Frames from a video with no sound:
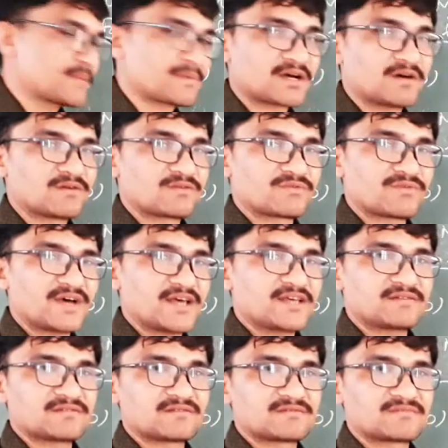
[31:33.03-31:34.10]
account.
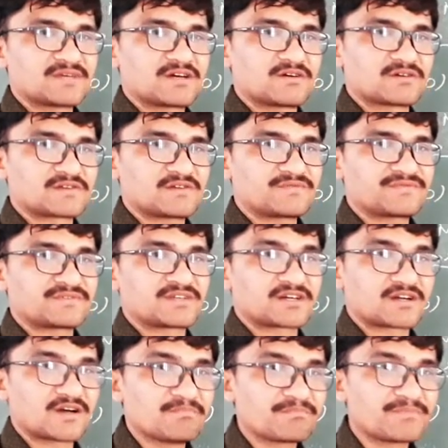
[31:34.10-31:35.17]
Why? Because of
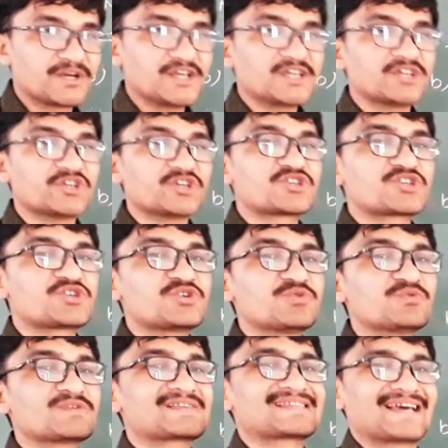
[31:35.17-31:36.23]
the company
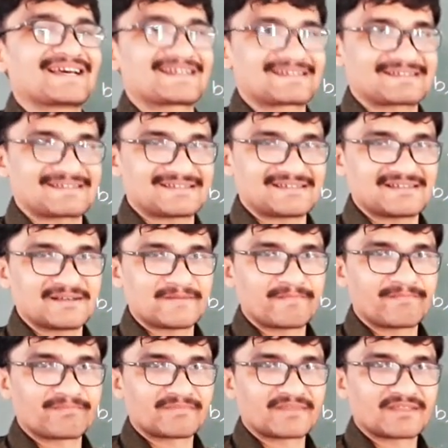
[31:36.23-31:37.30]
issue shares,
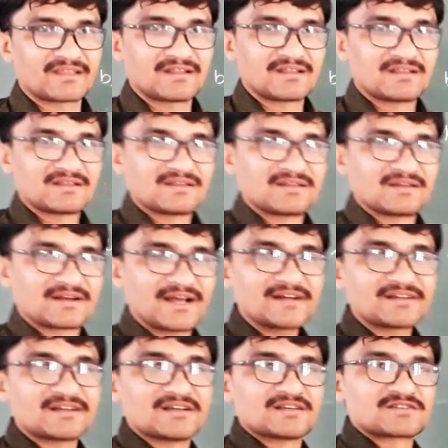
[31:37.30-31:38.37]

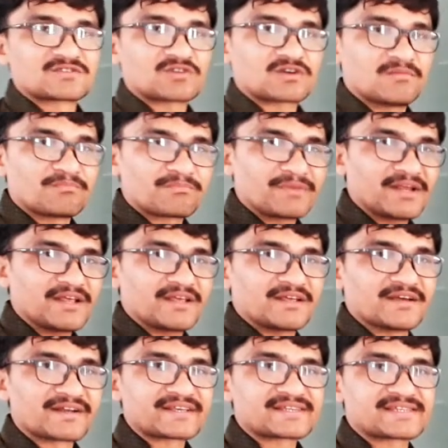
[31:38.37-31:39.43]
right? So
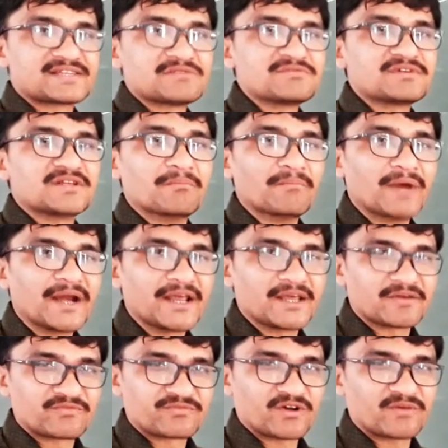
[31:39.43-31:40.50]
company received the
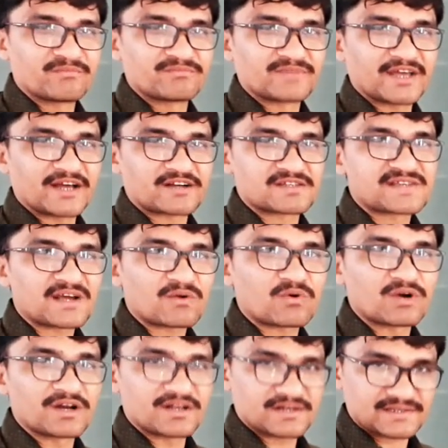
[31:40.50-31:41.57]
money from their
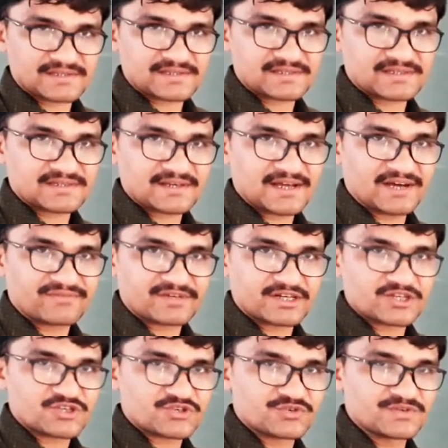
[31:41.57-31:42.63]
shareholders after
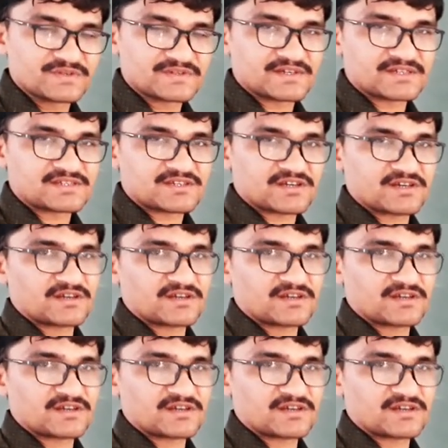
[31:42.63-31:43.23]
issuing such